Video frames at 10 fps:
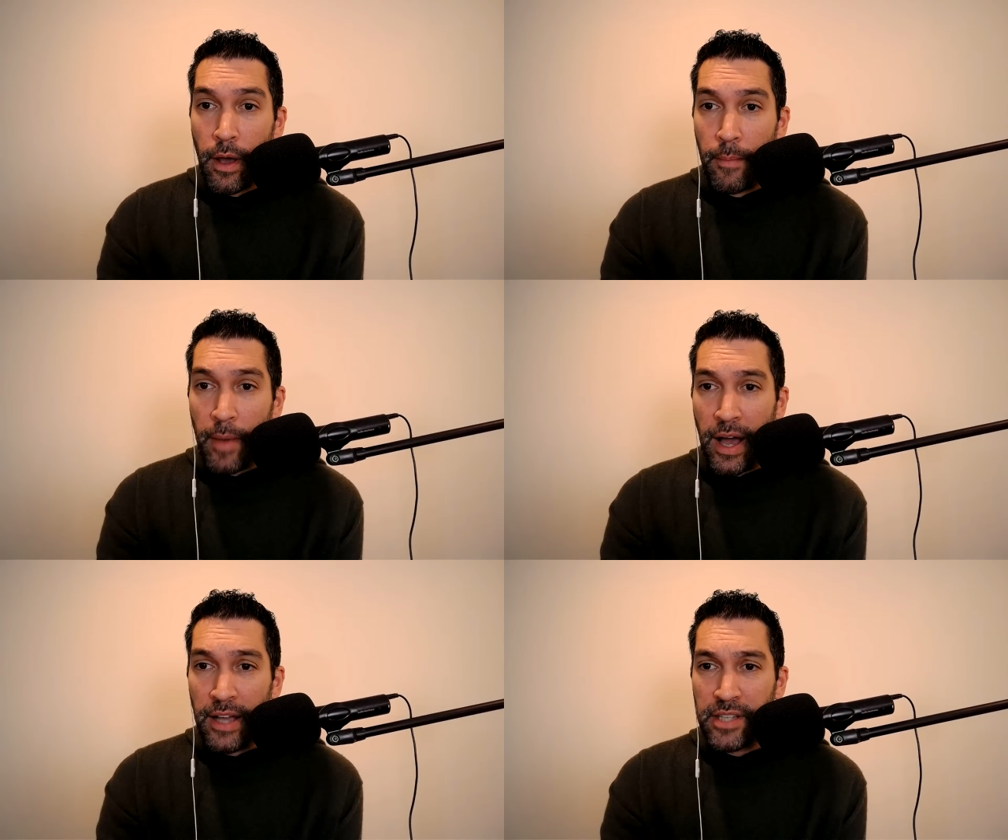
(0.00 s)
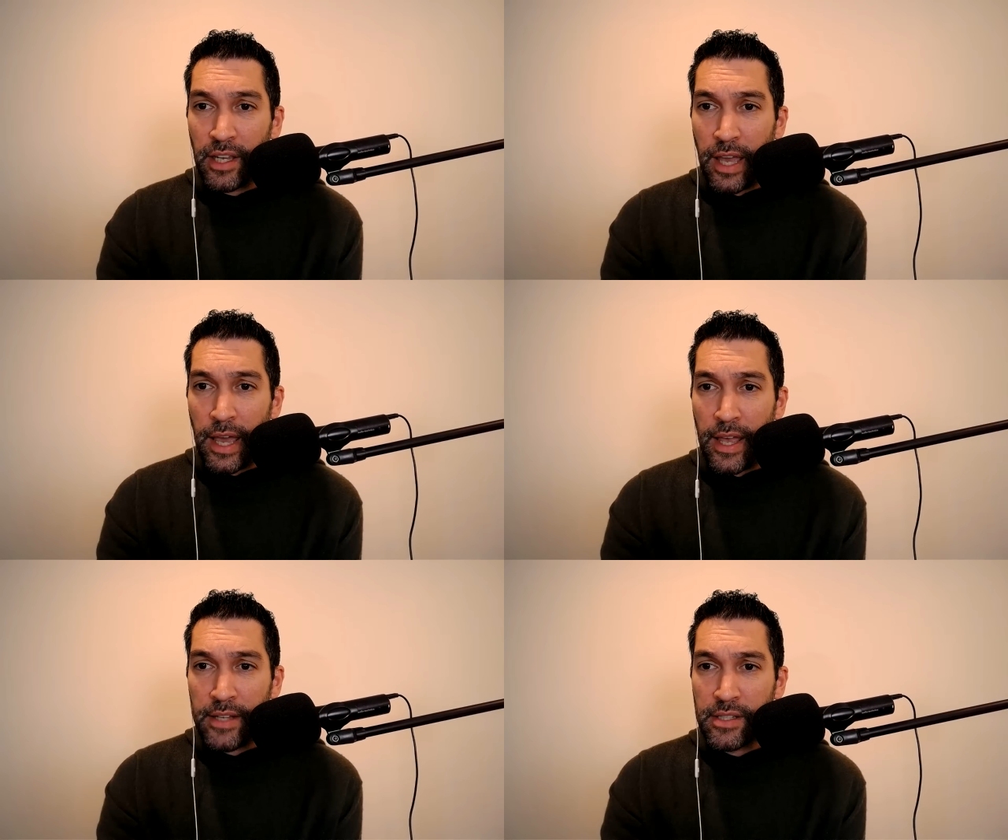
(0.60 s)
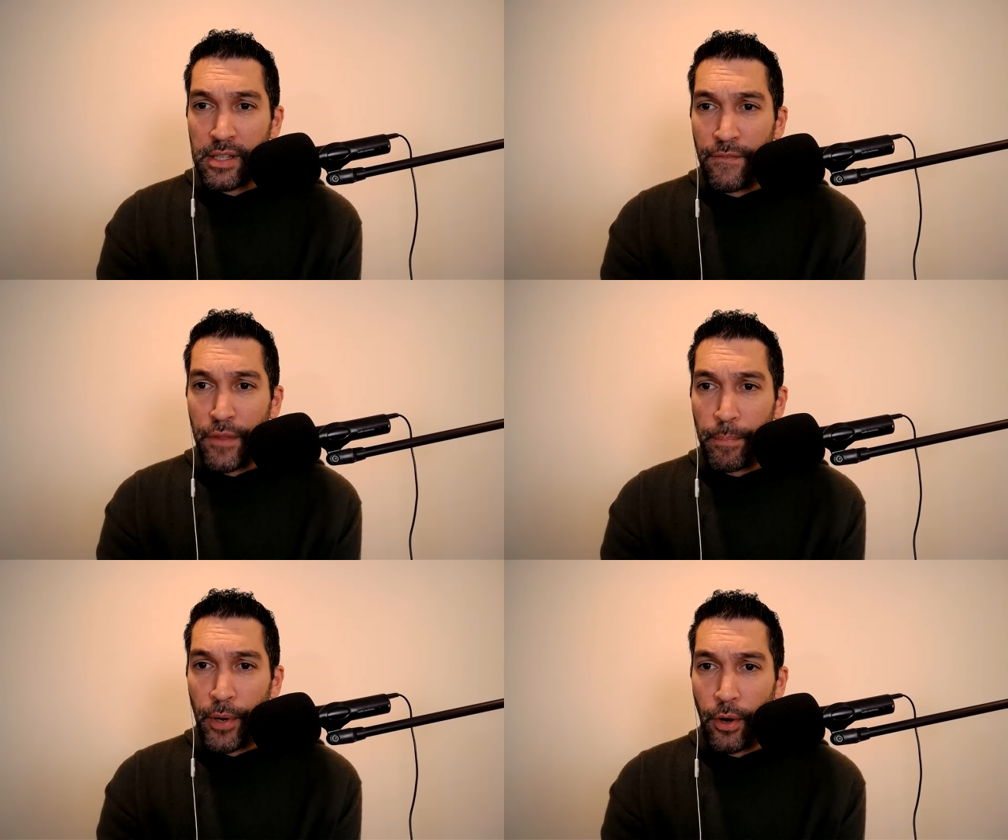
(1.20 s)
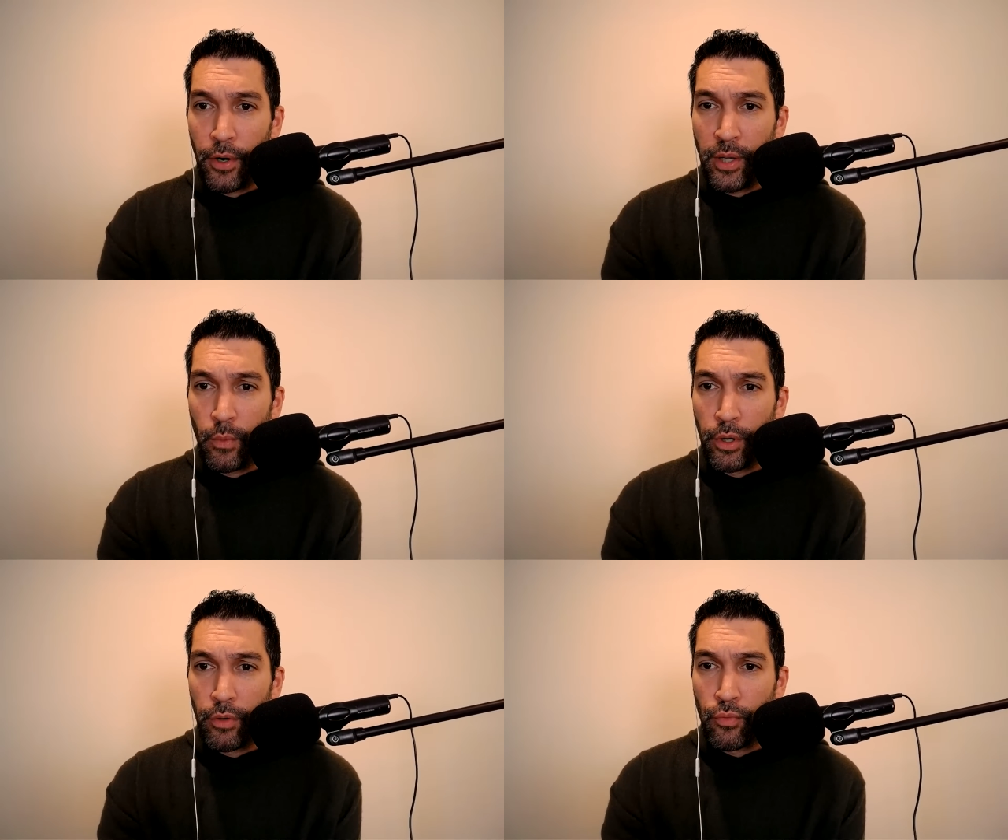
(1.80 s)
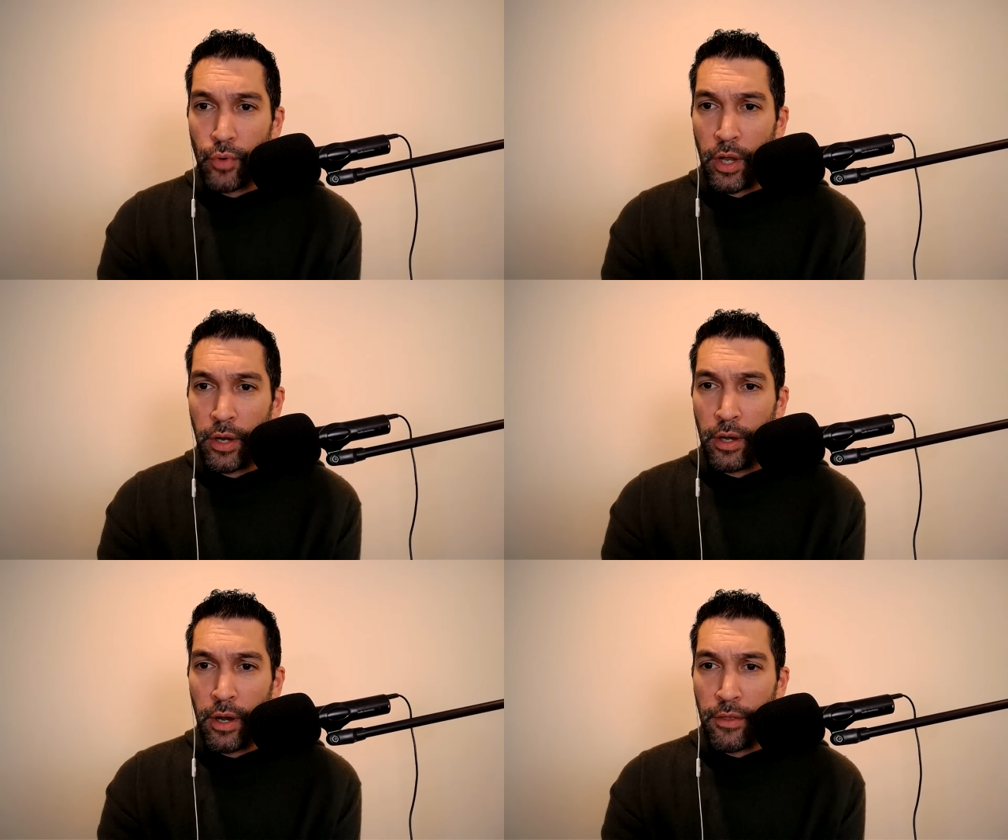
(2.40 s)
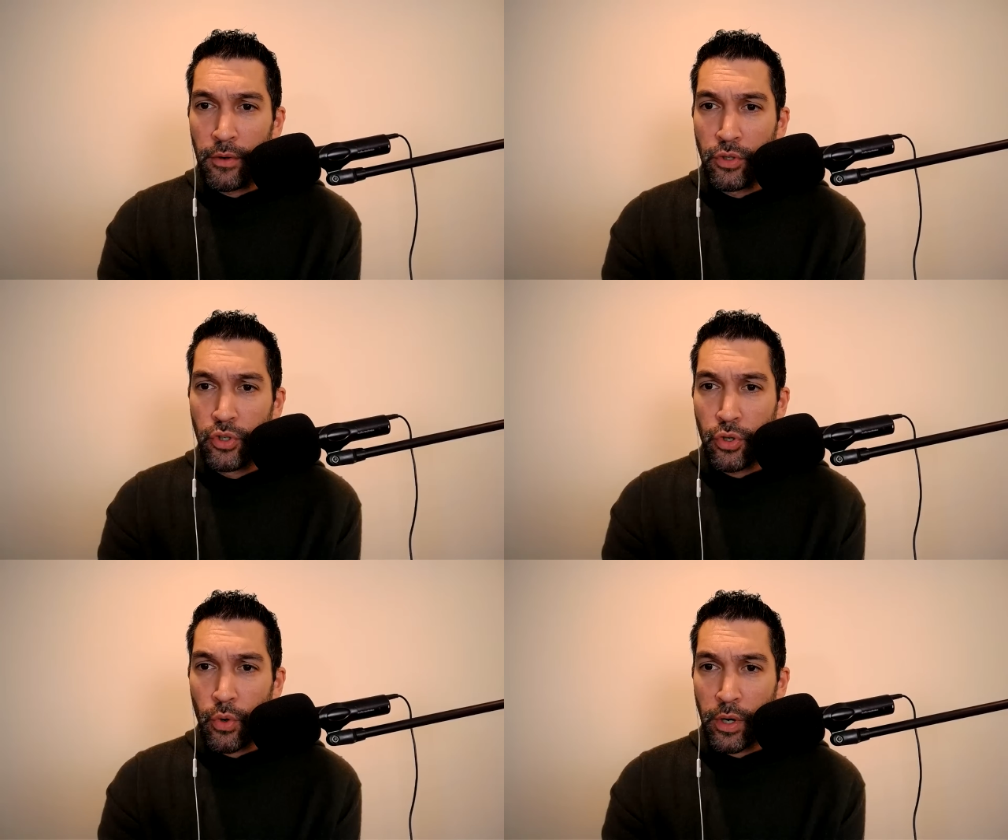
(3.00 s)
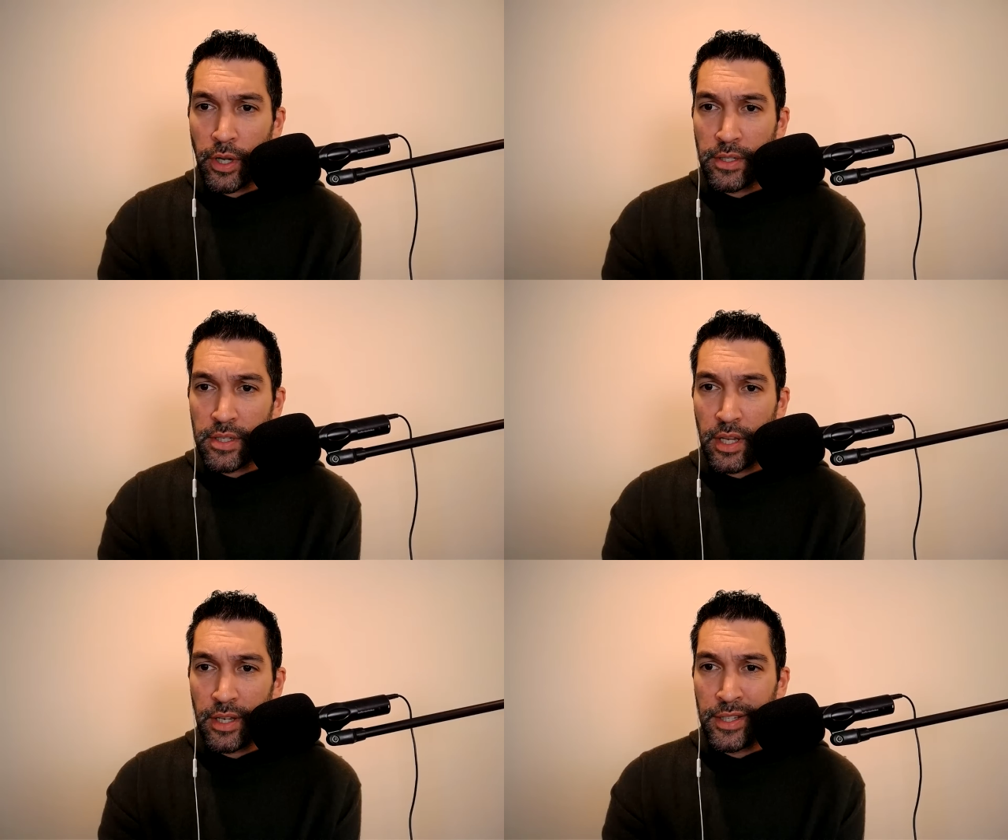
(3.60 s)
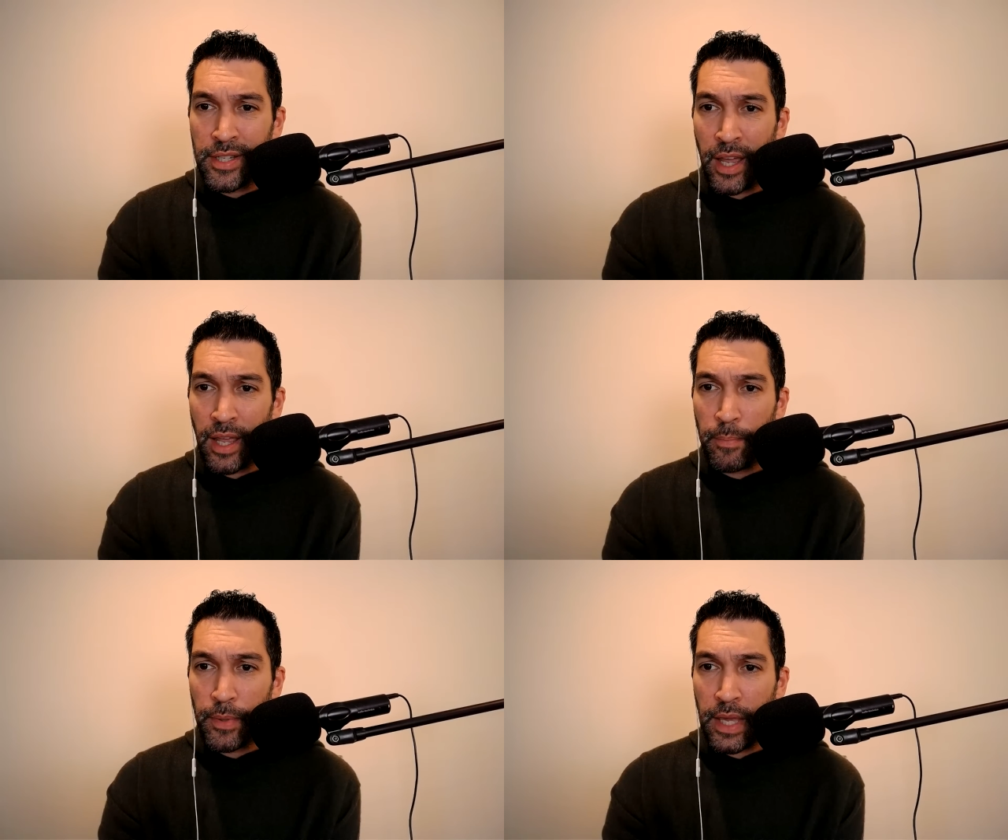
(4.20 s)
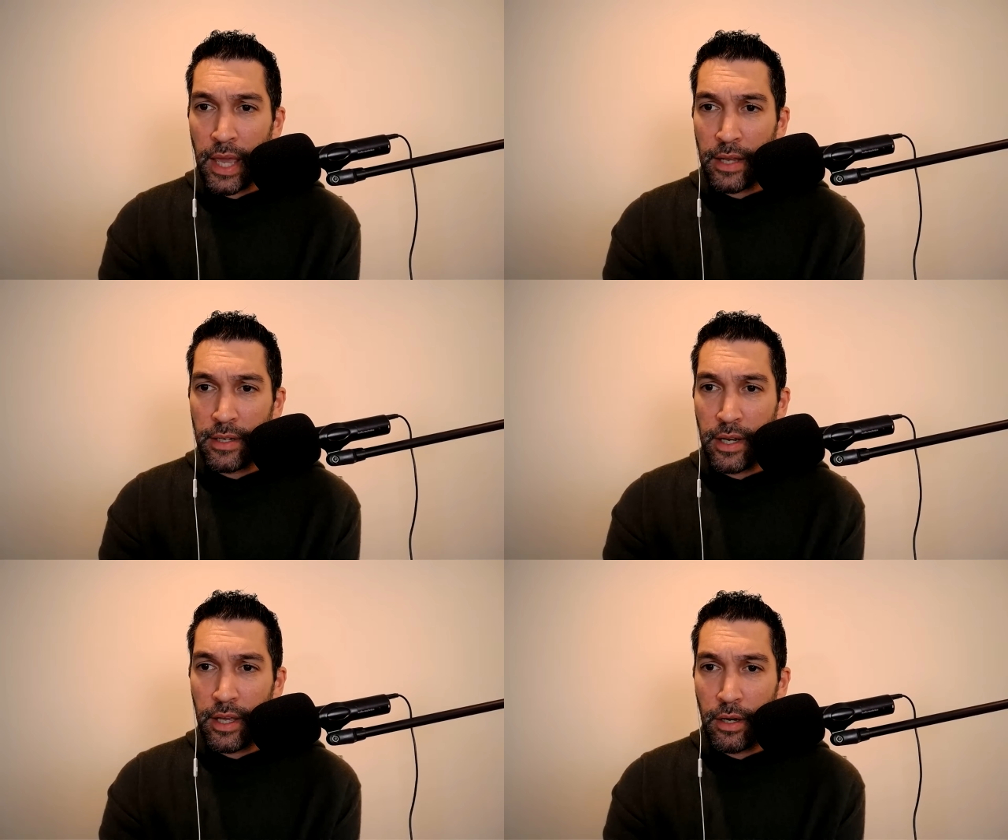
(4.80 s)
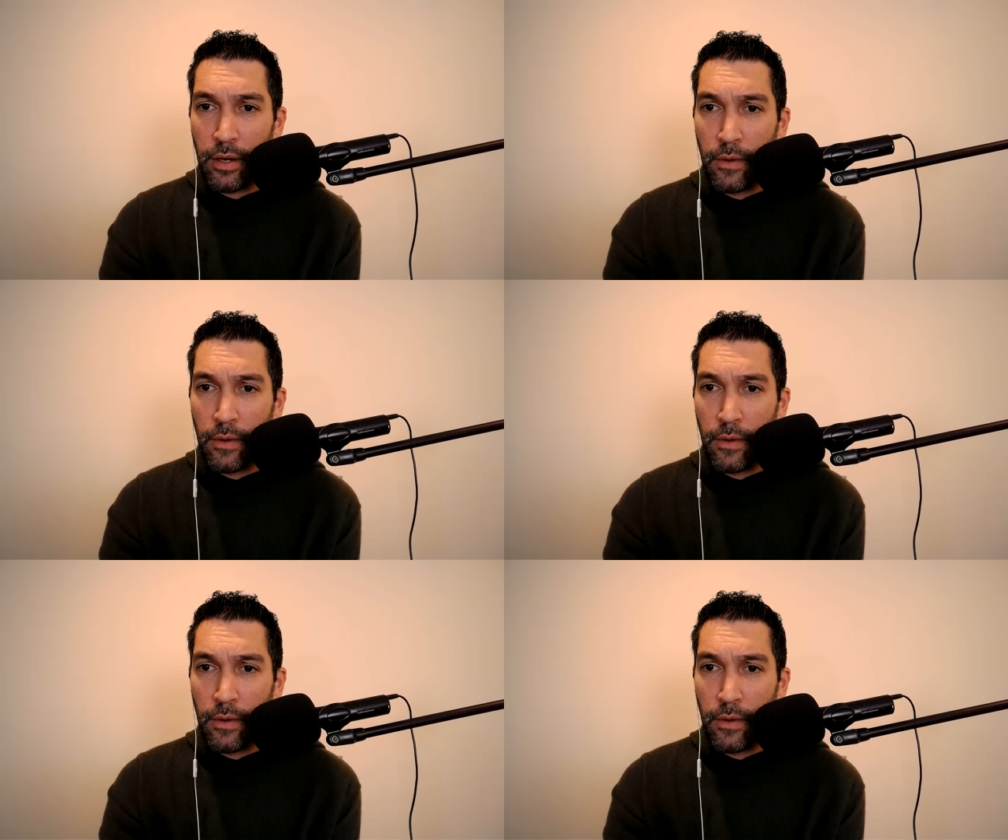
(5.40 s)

Isaac asks, if the party were to run another Jorgensen type candidate,